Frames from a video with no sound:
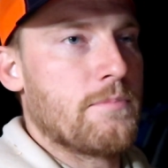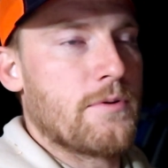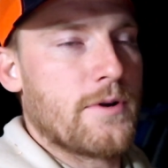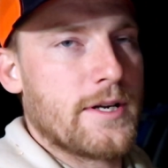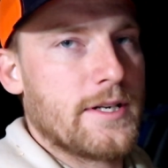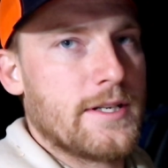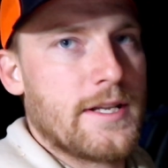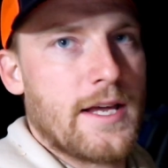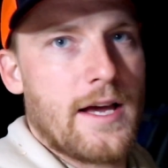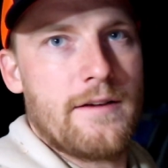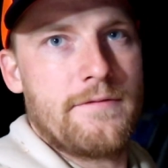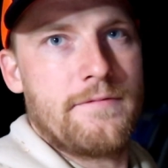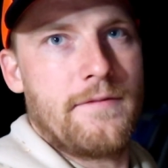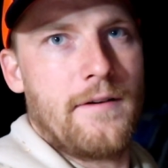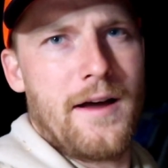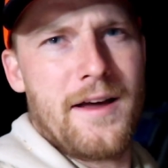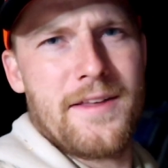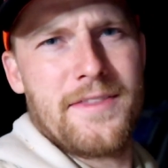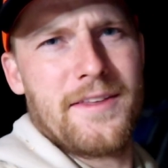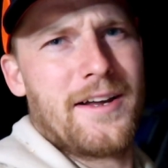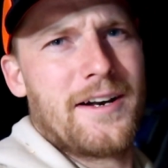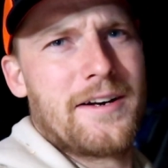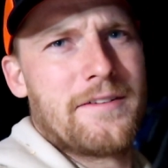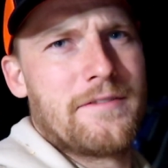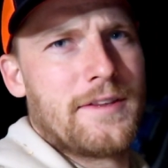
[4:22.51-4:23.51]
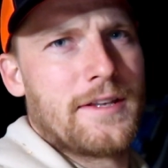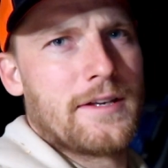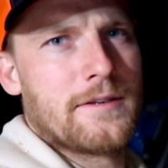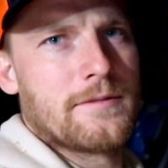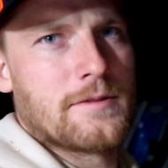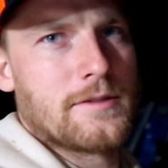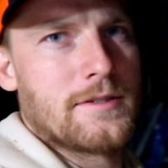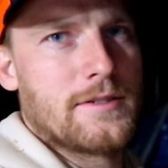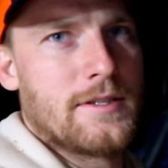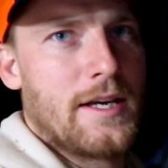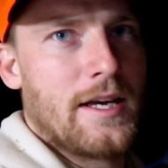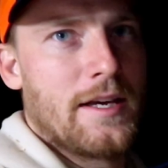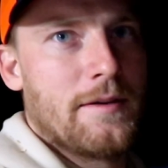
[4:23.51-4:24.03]
pre-def. I thought everything
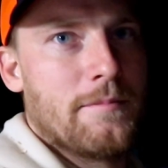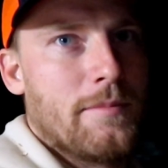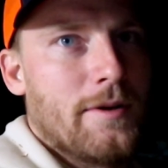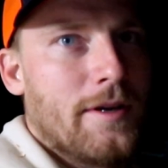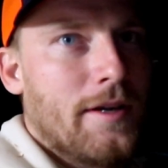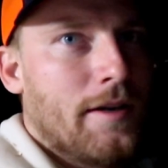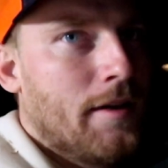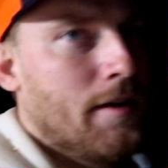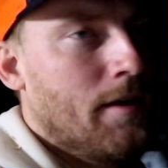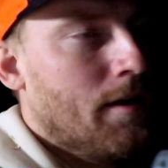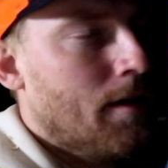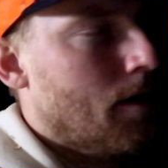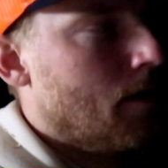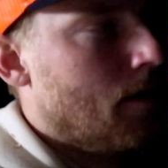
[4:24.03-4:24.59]
was the same, but